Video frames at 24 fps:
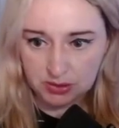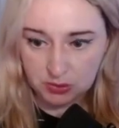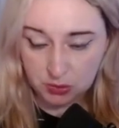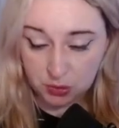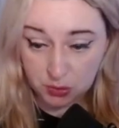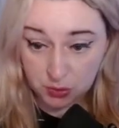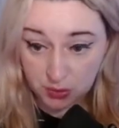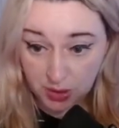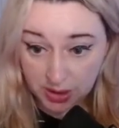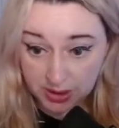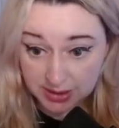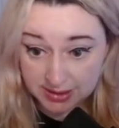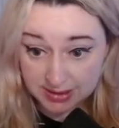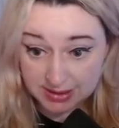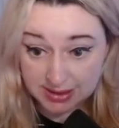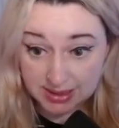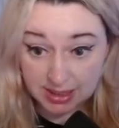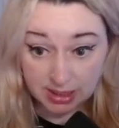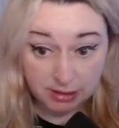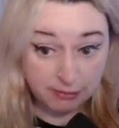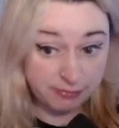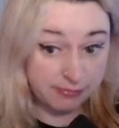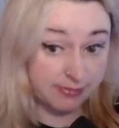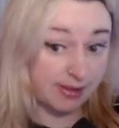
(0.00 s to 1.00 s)
Thrall's
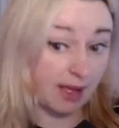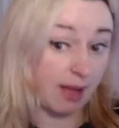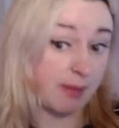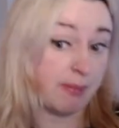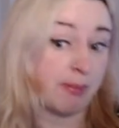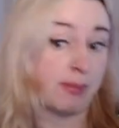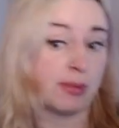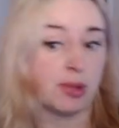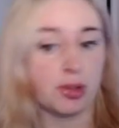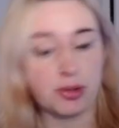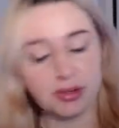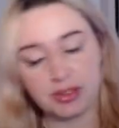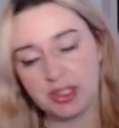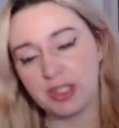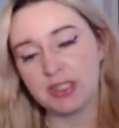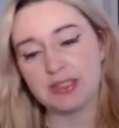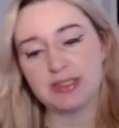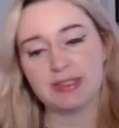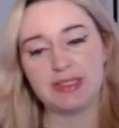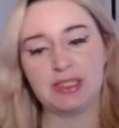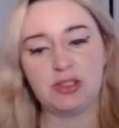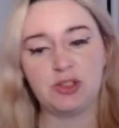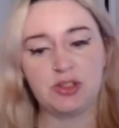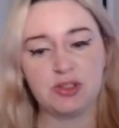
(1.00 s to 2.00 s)
Gift and
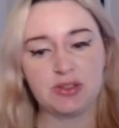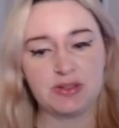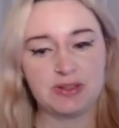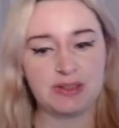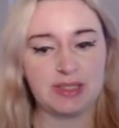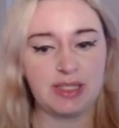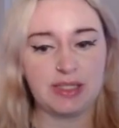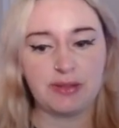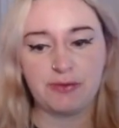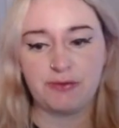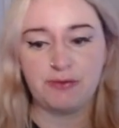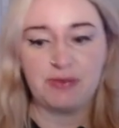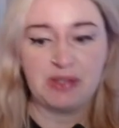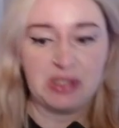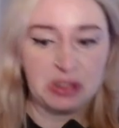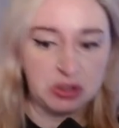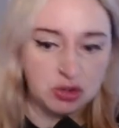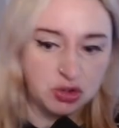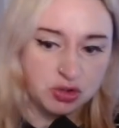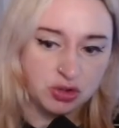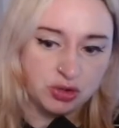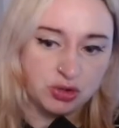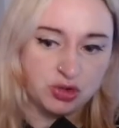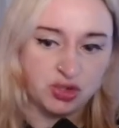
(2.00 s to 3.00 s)
Bloodlust and just like
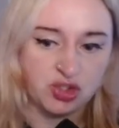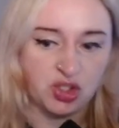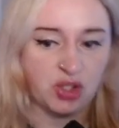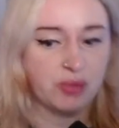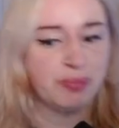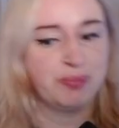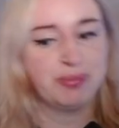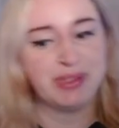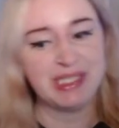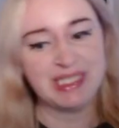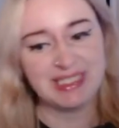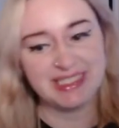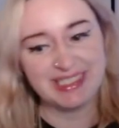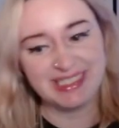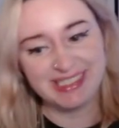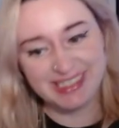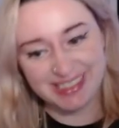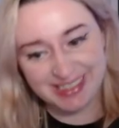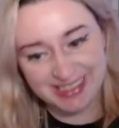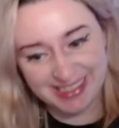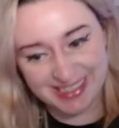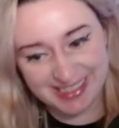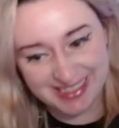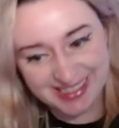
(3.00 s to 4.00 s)
finish the job
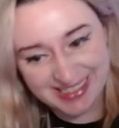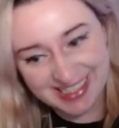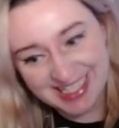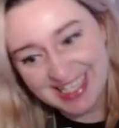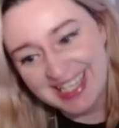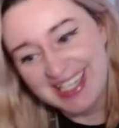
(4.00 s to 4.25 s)
basically.